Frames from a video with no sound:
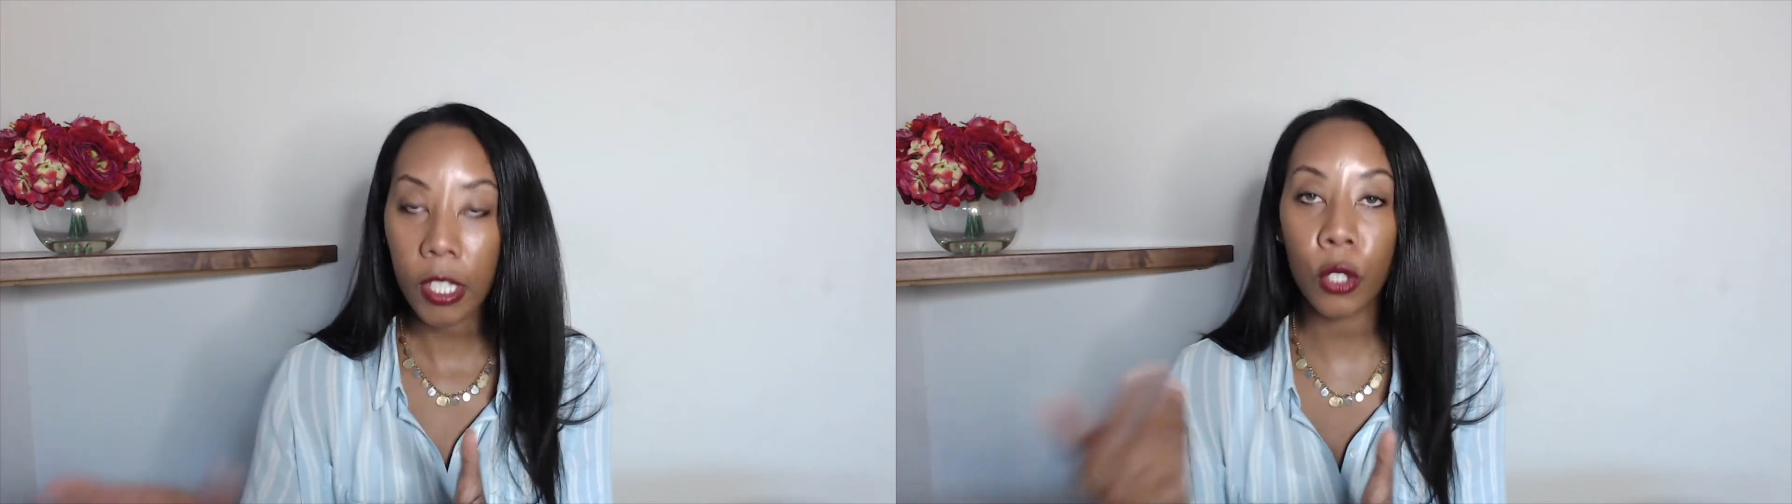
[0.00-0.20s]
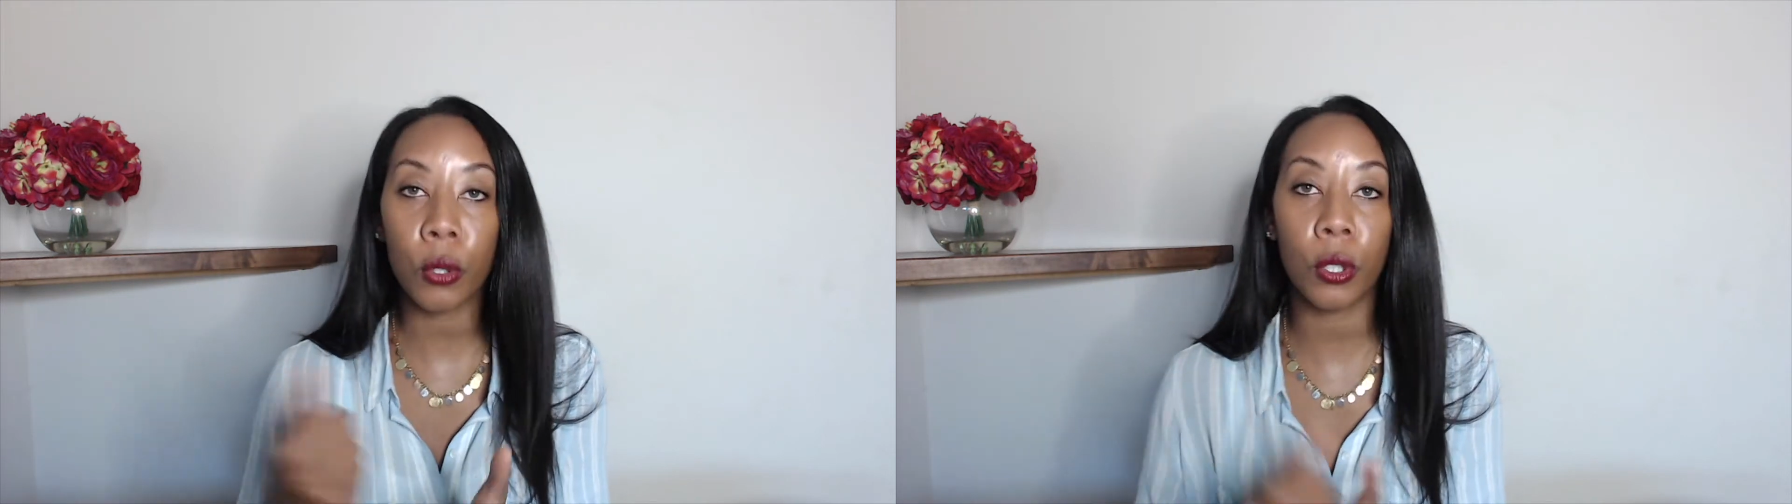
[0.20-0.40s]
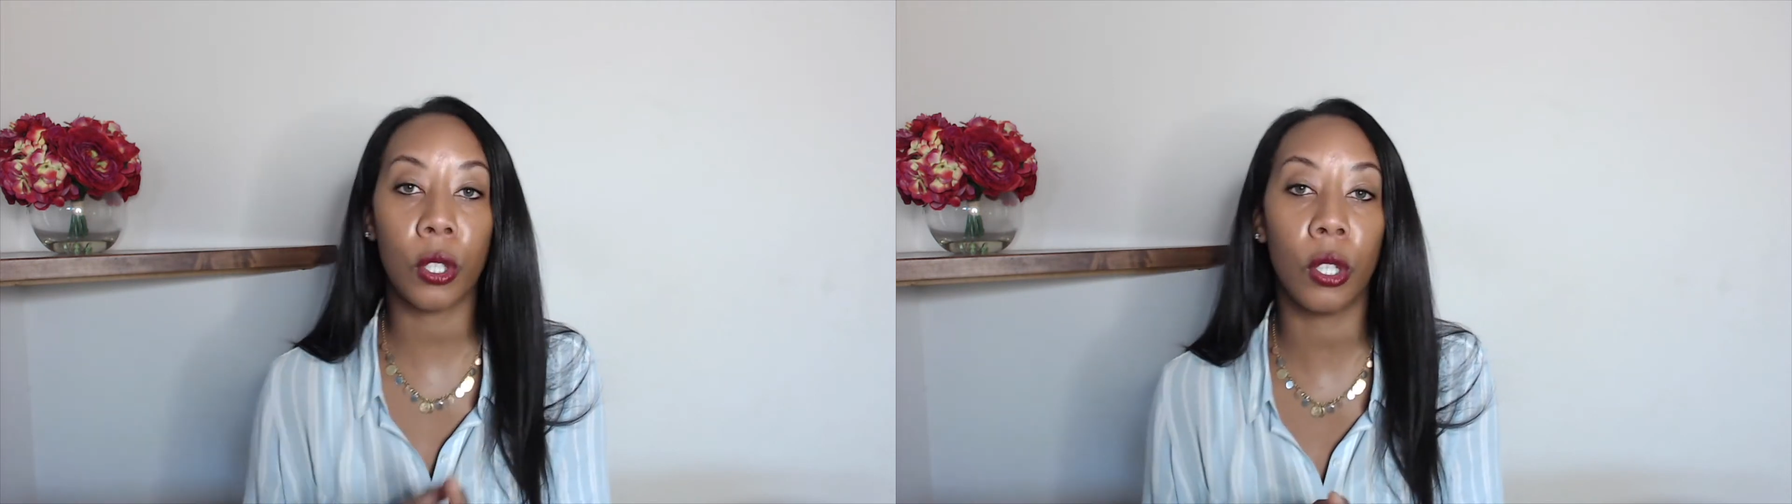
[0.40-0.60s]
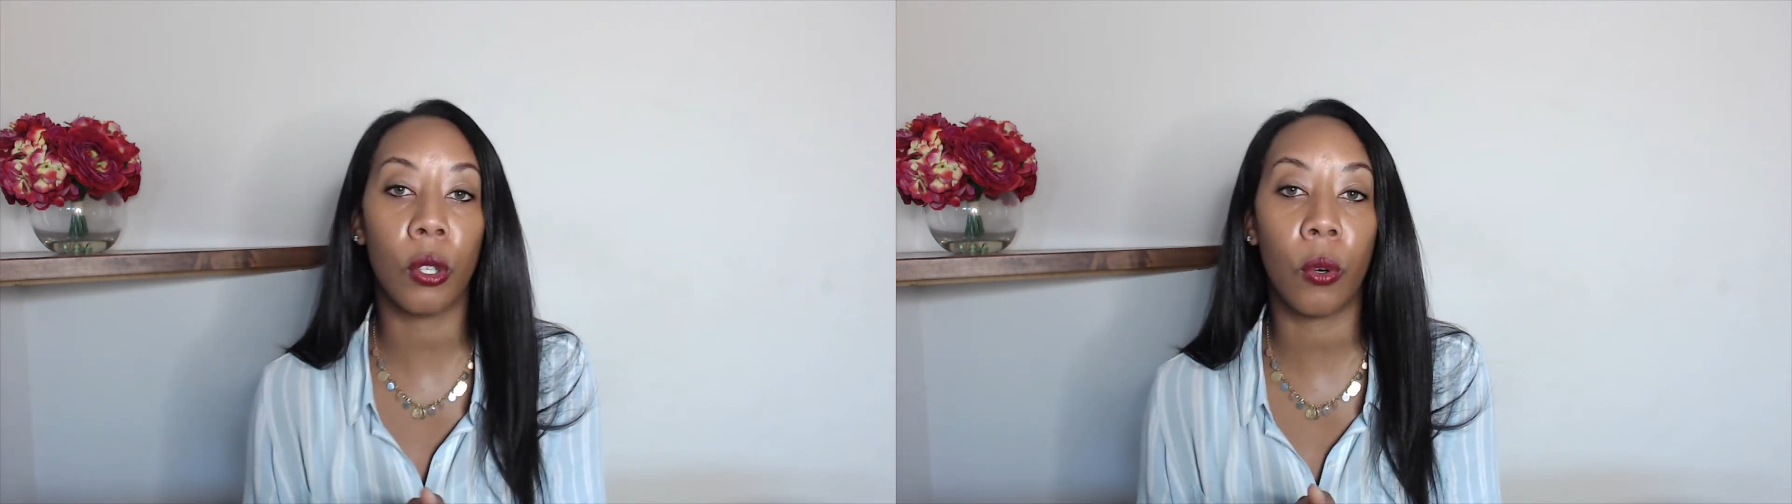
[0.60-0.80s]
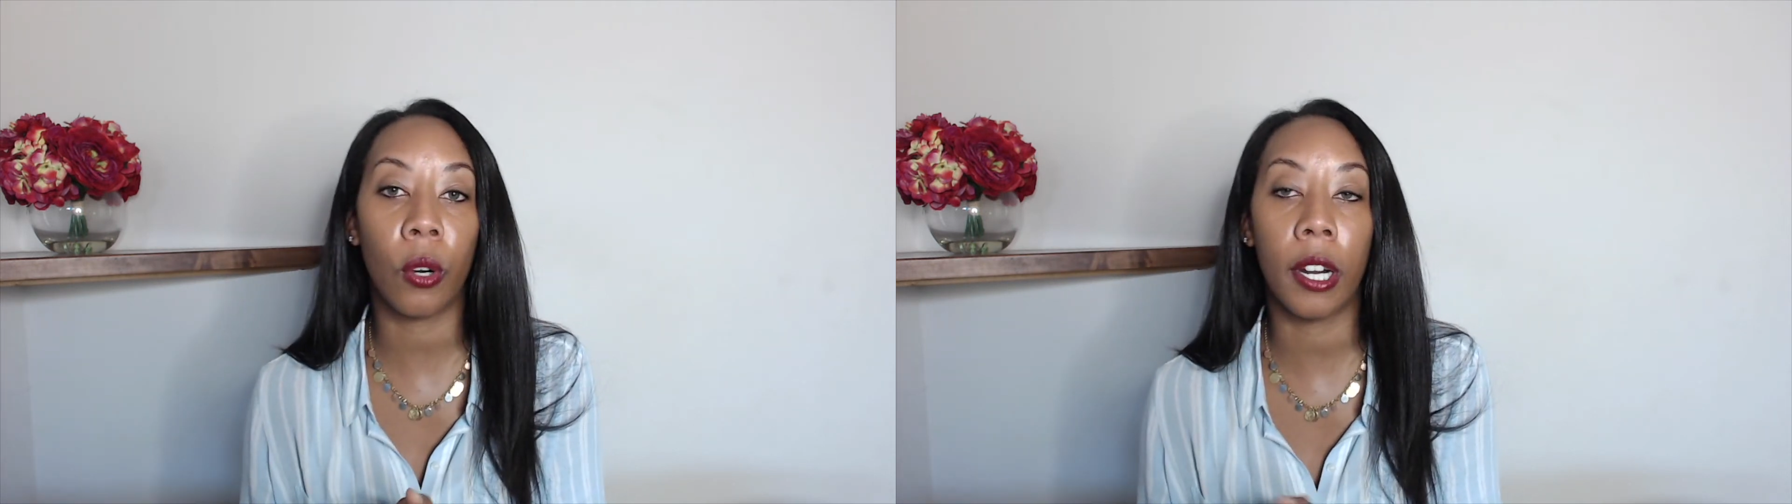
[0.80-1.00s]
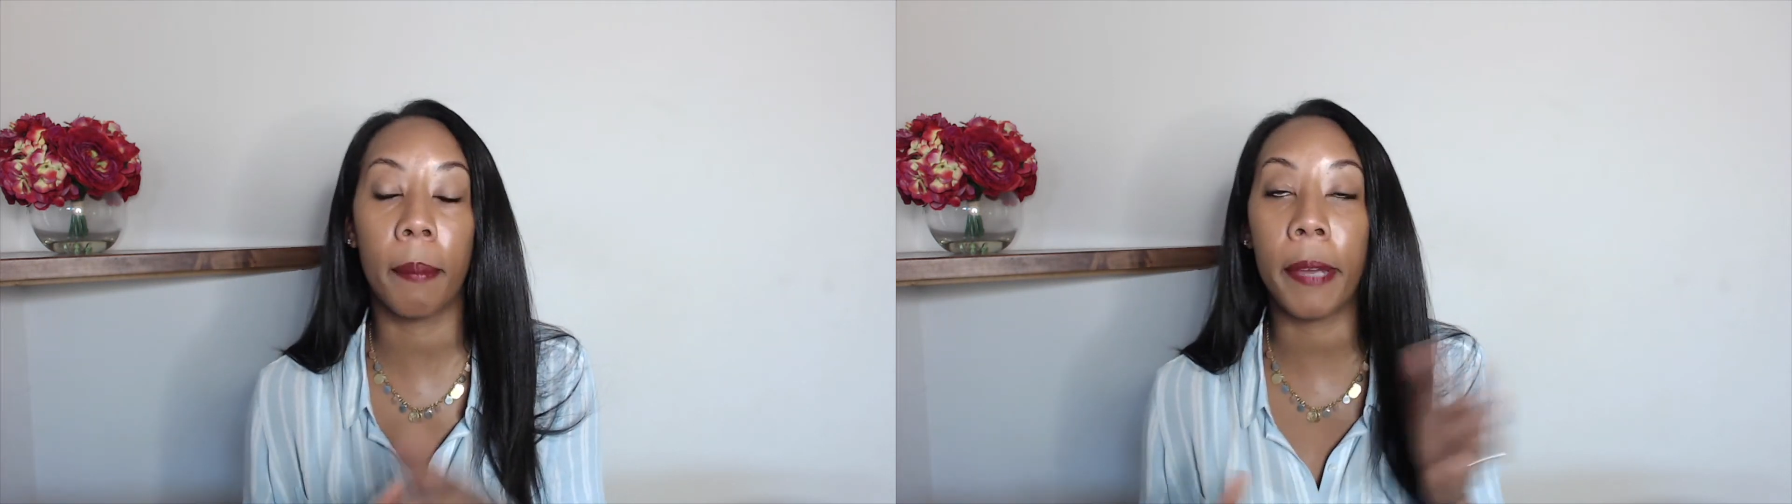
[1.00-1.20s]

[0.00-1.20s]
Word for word: Google or